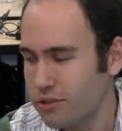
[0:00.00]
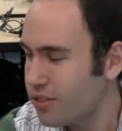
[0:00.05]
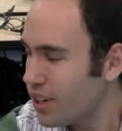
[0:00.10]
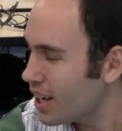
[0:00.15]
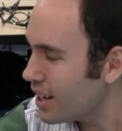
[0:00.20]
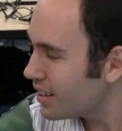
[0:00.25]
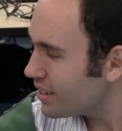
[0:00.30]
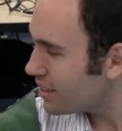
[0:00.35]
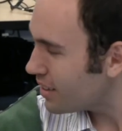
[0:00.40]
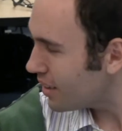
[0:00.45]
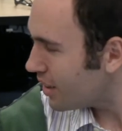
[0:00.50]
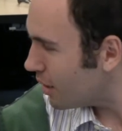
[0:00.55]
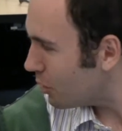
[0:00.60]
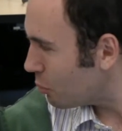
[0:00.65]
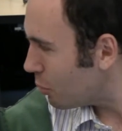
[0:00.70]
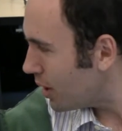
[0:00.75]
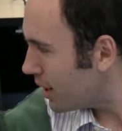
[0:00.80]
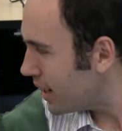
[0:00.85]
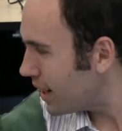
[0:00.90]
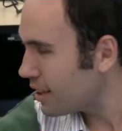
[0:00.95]
Irvine and
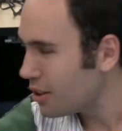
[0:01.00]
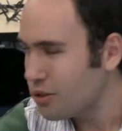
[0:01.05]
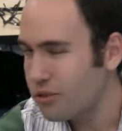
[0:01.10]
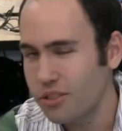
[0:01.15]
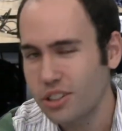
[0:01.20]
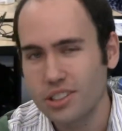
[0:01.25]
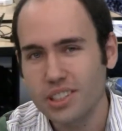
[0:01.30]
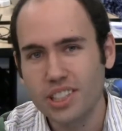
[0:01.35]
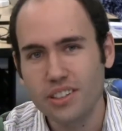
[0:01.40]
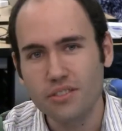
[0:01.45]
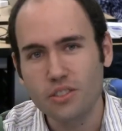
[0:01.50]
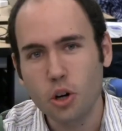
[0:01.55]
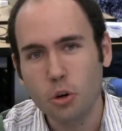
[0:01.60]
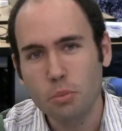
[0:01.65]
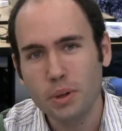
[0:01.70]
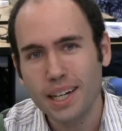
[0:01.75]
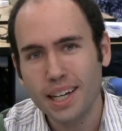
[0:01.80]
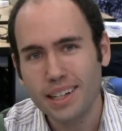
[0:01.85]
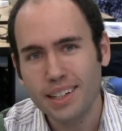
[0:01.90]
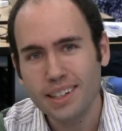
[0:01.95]
one at University of
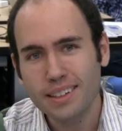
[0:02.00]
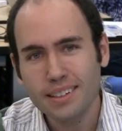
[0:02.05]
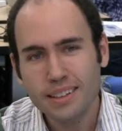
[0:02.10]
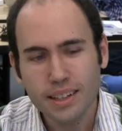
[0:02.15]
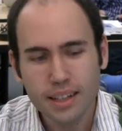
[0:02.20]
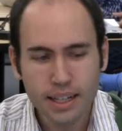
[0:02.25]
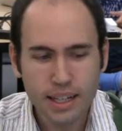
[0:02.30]
Copenhagen.